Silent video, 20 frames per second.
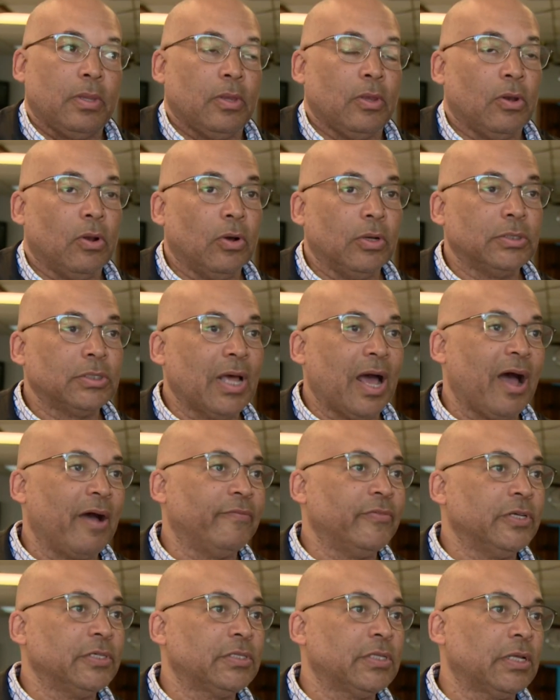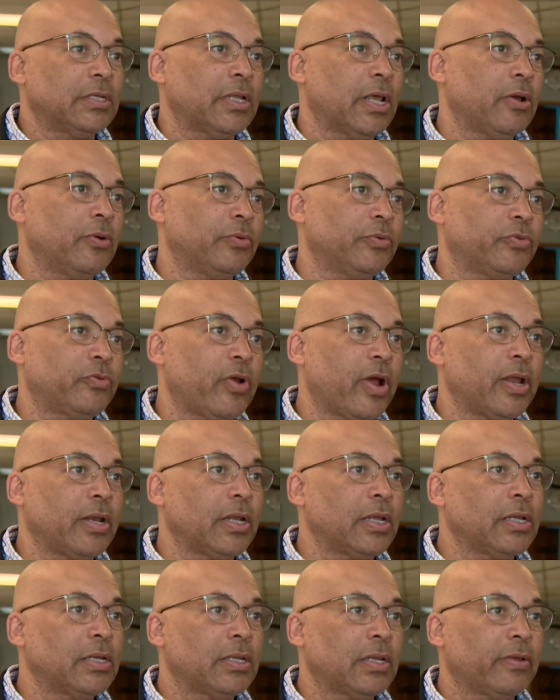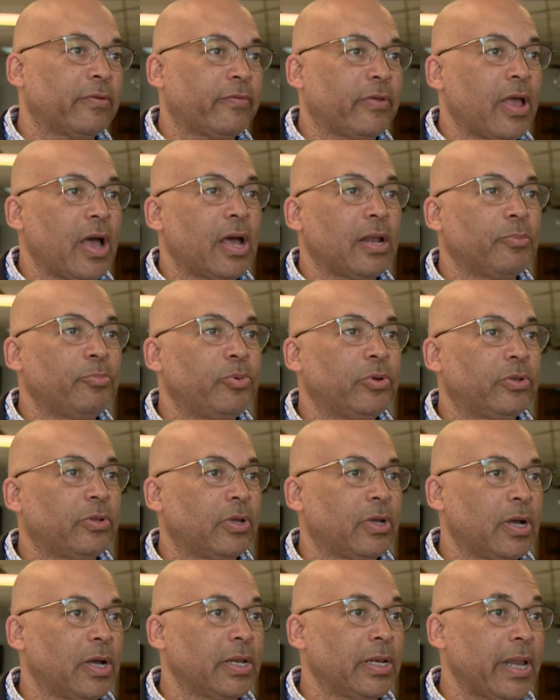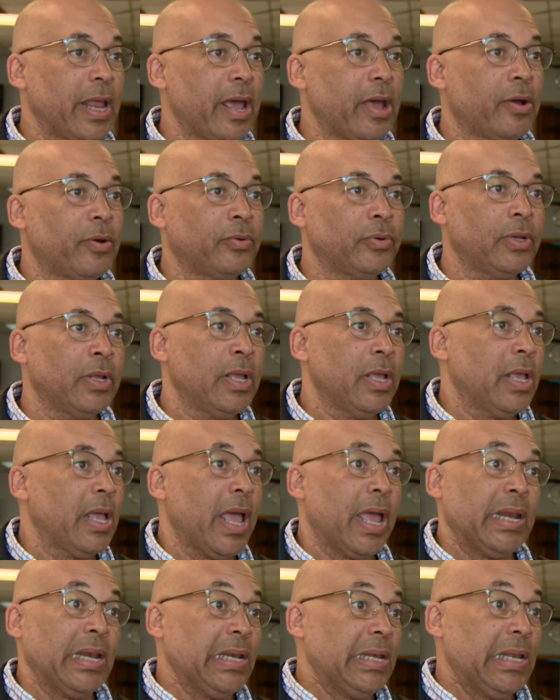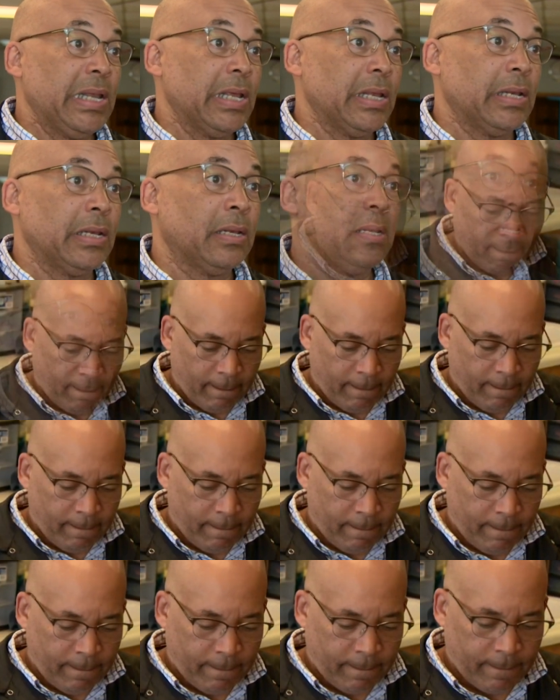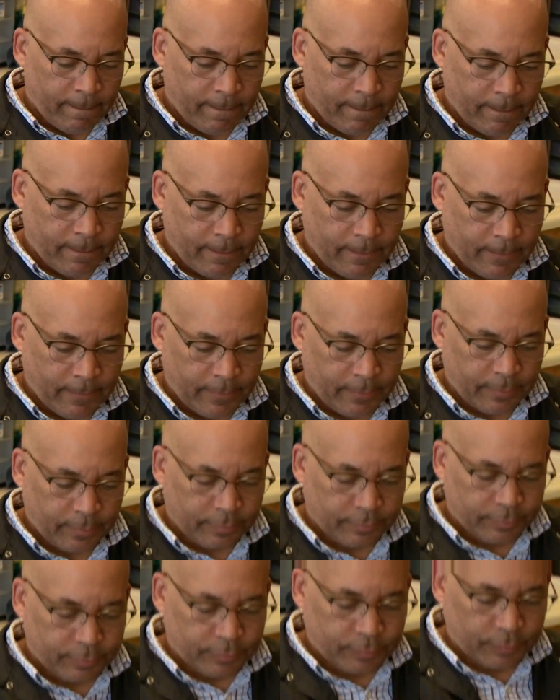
You know, it's obvious that they was trying to get the guy to put the gun down, and he didn't. We showed him the body cam footage